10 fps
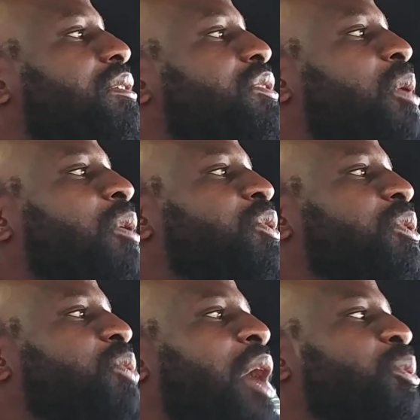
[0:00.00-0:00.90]
So
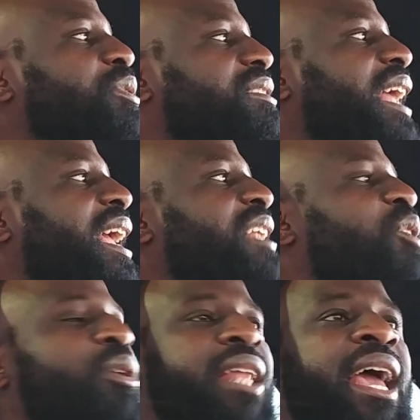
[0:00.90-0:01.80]
I will
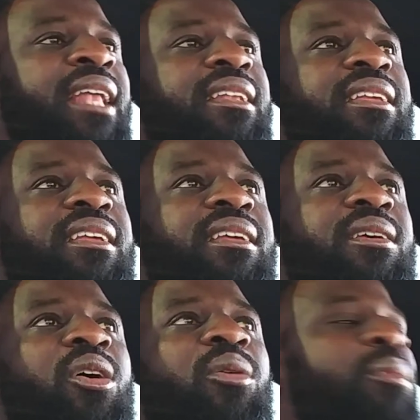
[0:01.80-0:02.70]
stand on that.
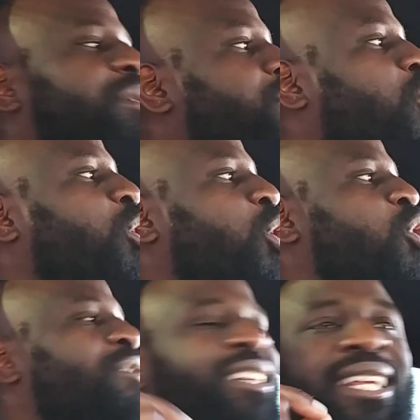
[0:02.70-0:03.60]
But
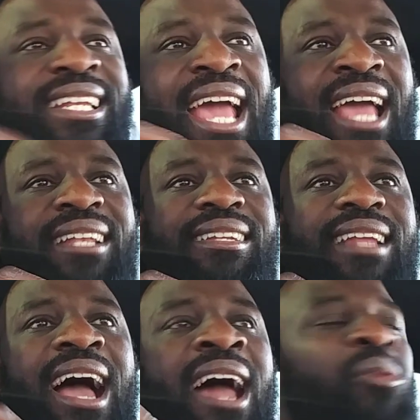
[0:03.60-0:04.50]
moreover than that,
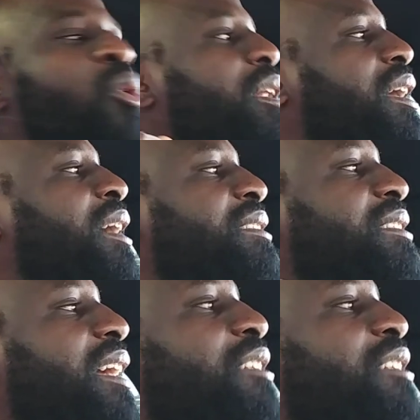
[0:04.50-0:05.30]
I want us to